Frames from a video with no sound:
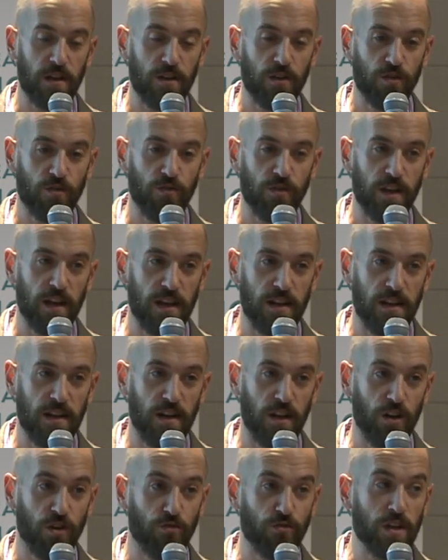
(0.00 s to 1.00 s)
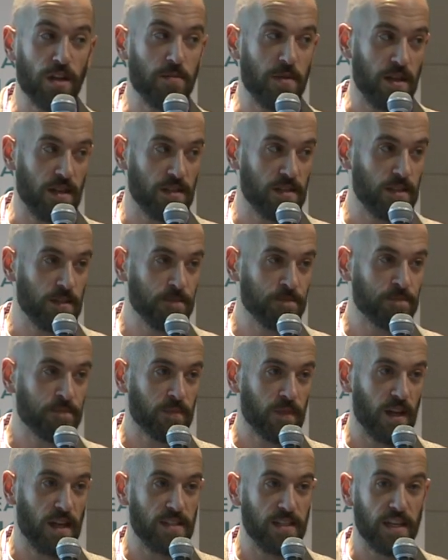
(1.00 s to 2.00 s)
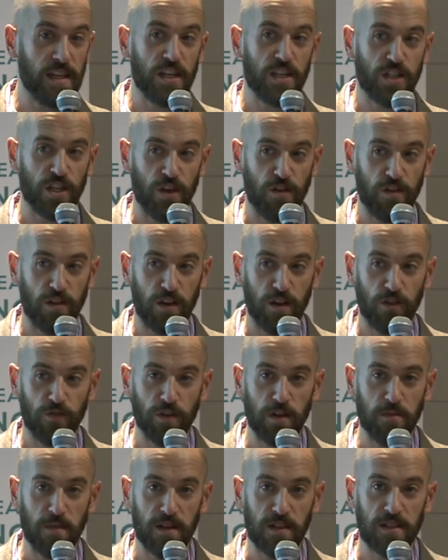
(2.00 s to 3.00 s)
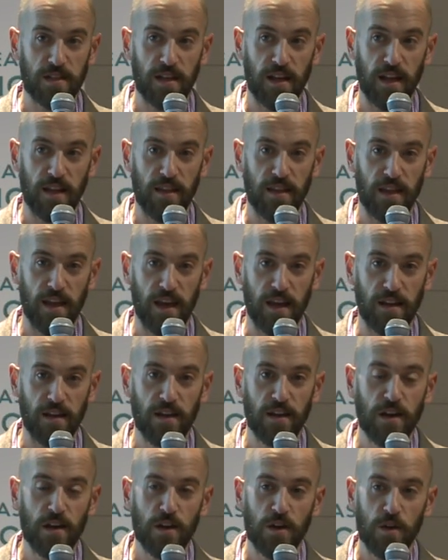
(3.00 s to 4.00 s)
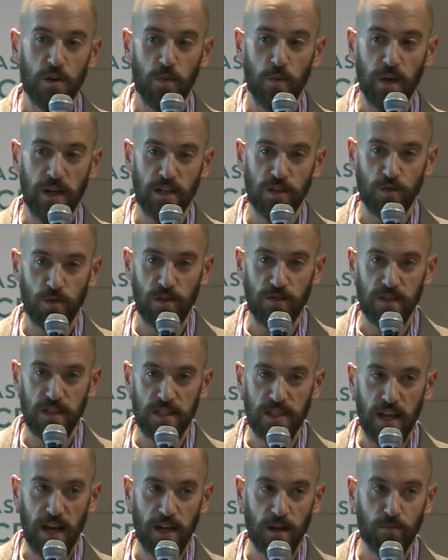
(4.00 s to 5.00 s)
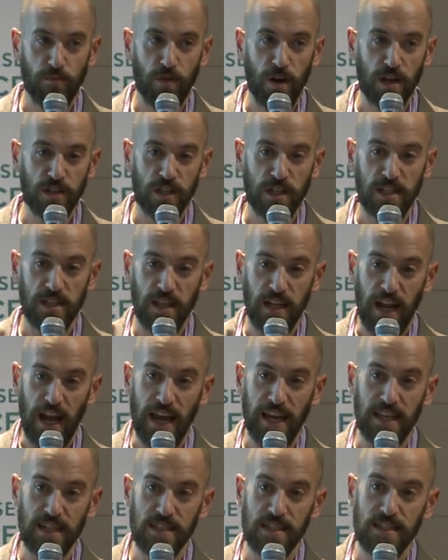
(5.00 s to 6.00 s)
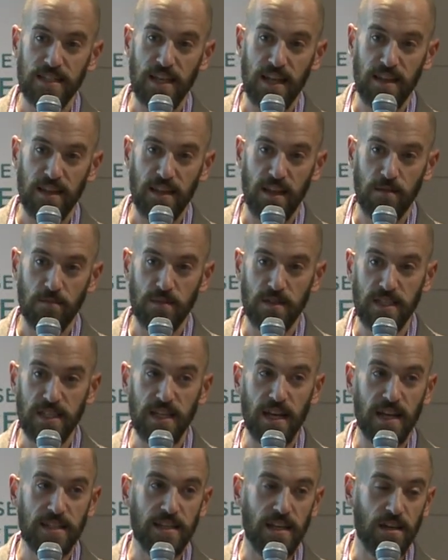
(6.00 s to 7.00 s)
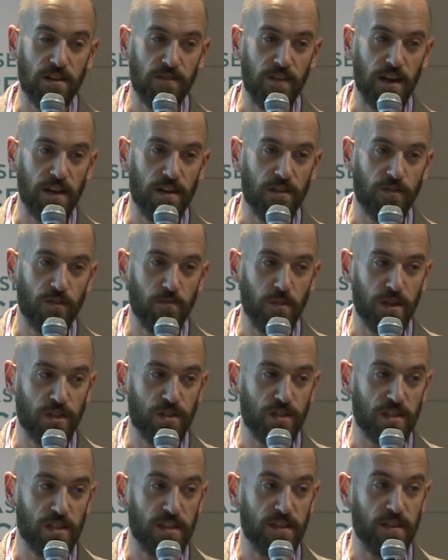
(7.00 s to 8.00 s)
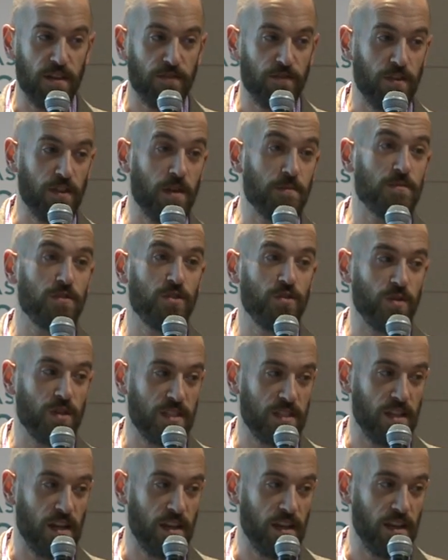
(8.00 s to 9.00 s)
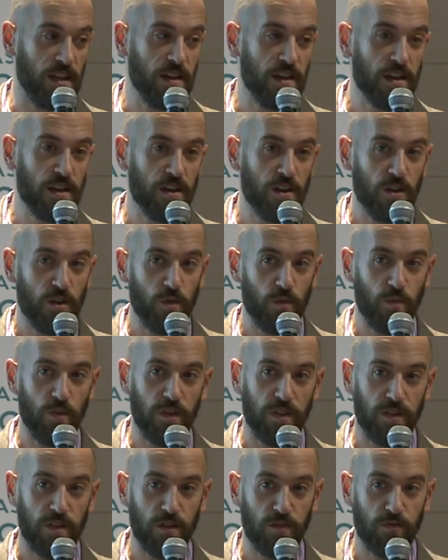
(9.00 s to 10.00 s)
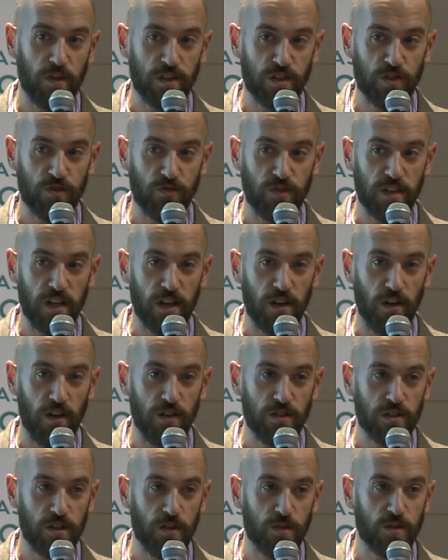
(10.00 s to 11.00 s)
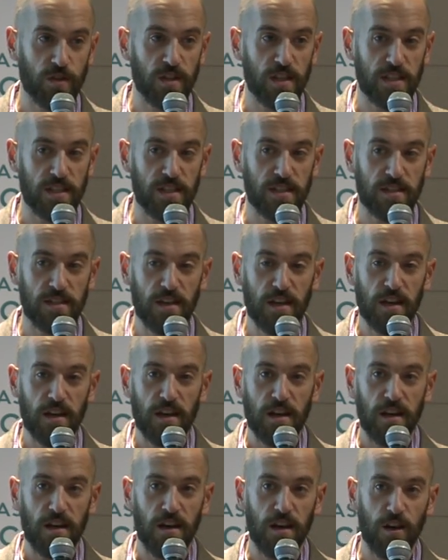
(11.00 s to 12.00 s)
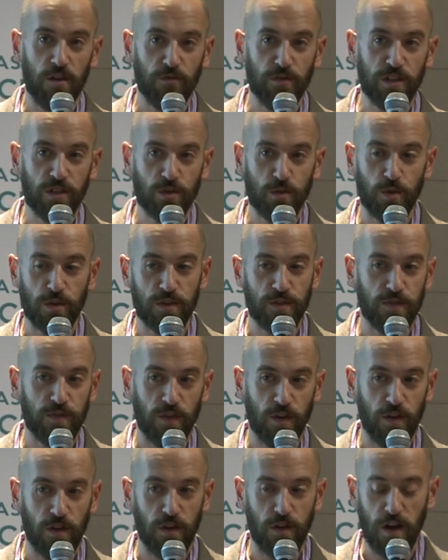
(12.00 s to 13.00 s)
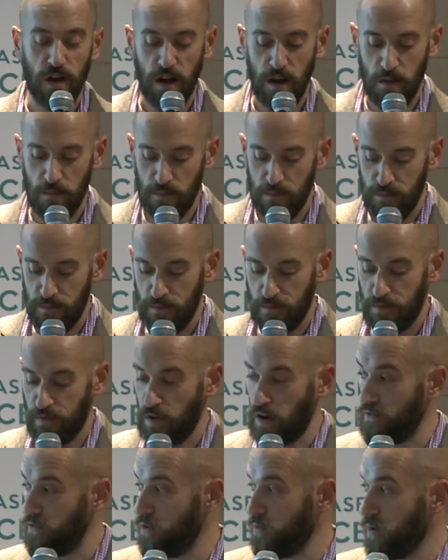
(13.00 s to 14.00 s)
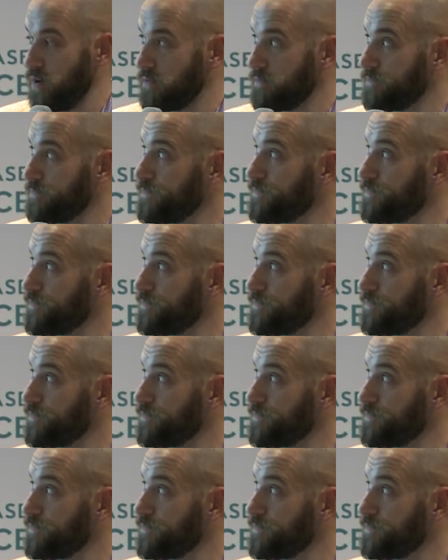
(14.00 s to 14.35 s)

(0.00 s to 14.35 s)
create an agreement, a data sharing agreement, and then we can sort of design a project, and then I can send them de-identified information for them to do a study with the registry data also. So this is a resource for everyone.